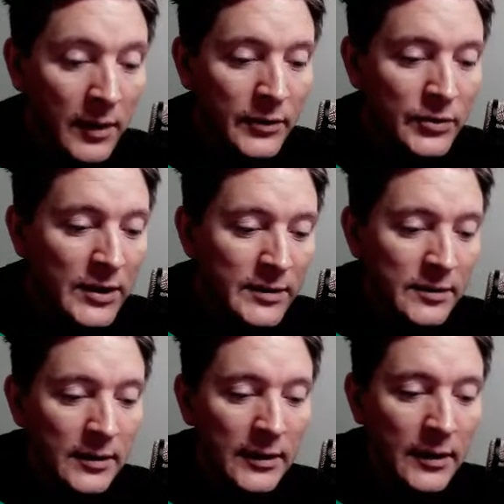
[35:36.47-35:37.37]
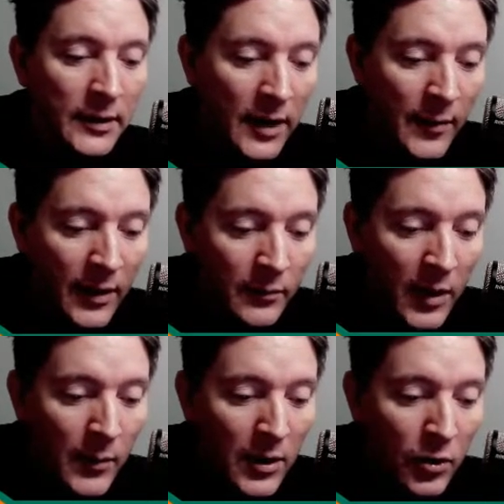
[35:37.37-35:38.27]
Interesting. Amy,
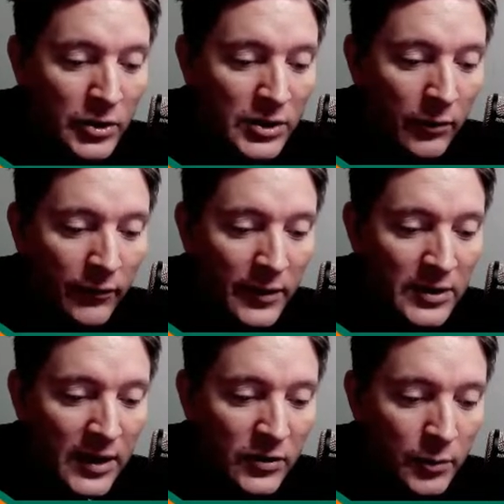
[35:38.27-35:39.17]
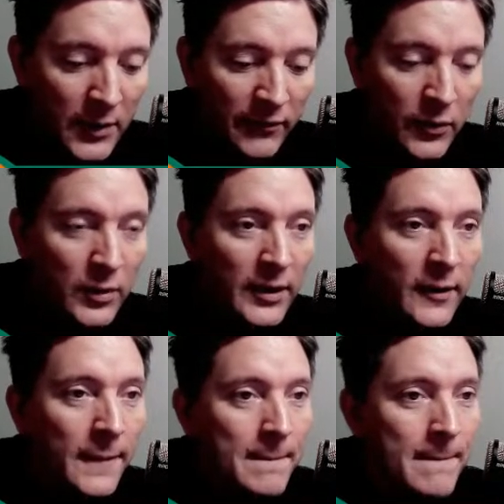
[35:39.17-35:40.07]
give me your shout for the central midfield area.